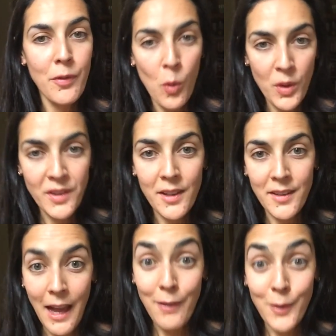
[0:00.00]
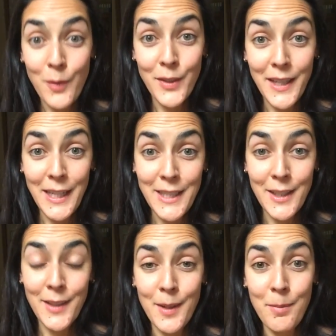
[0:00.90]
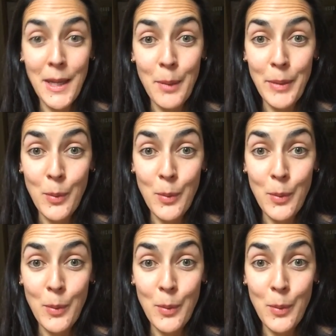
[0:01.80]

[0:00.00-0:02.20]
forced us to have conversations that maybe